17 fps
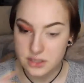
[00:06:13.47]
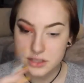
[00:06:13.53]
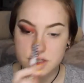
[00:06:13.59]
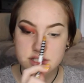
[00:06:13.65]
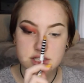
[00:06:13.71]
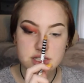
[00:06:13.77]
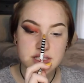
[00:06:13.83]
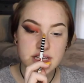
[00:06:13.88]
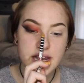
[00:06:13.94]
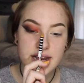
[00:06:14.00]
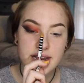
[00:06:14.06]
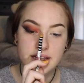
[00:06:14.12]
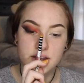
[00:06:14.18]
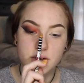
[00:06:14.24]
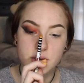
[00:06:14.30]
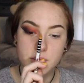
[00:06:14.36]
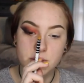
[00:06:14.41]
It's a tiny
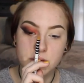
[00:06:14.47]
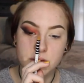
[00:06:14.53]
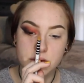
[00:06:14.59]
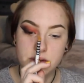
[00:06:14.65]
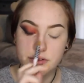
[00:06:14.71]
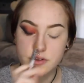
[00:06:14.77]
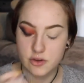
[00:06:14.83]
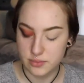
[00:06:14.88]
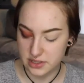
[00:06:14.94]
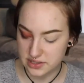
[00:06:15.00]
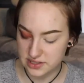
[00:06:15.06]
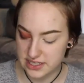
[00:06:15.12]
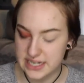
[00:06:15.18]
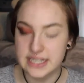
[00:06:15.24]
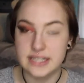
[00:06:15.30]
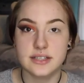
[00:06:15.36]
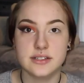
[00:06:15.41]
little dummy
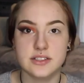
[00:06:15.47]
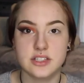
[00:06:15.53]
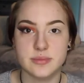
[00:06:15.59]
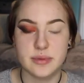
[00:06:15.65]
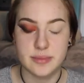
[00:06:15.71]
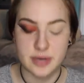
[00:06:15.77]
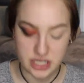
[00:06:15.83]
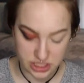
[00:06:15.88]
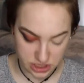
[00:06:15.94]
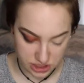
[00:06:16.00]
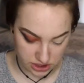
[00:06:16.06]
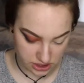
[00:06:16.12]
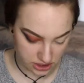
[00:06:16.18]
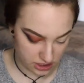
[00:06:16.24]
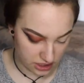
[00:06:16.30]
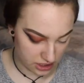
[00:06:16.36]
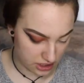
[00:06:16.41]
brush.
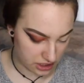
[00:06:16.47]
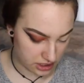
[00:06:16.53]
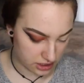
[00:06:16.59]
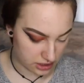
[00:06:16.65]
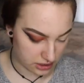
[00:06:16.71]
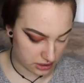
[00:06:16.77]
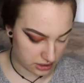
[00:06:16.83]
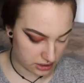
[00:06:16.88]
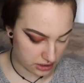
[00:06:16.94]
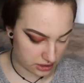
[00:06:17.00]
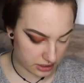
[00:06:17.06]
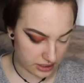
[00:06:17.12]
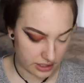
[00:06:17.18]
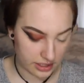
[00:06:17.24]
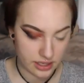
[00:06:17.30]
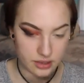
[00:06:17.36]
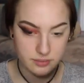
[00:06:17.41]

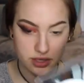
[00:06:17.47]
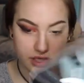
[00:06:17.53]
And I'm